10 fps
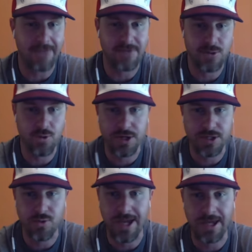to work his
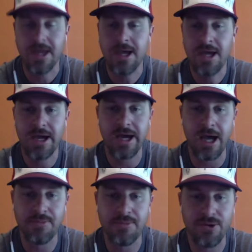way
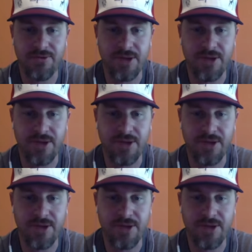up through the field,